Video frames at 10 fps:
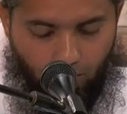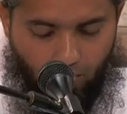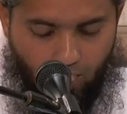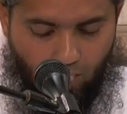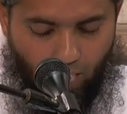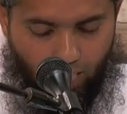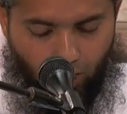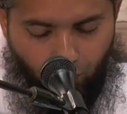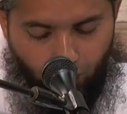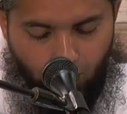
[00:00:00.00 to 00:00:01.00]
it is like
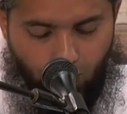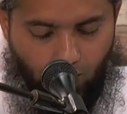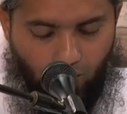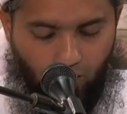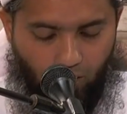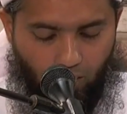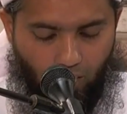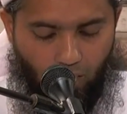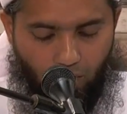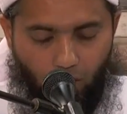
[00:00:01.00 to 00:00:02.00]
the fasting
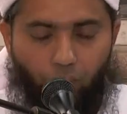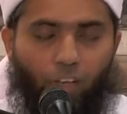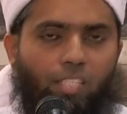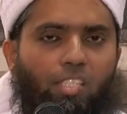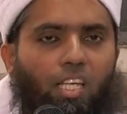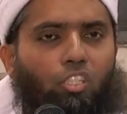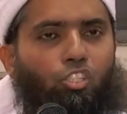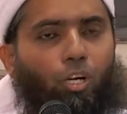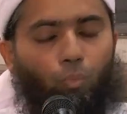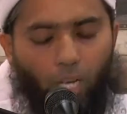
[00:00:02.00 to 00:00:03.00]
in
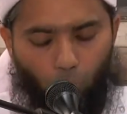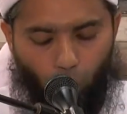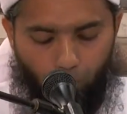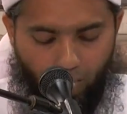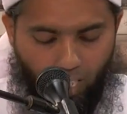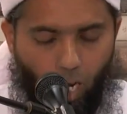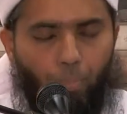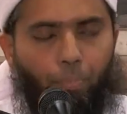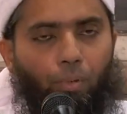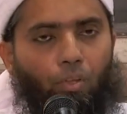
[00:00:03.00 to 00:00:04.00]
Shawwal will make
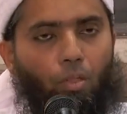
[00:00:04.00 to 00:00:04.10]
up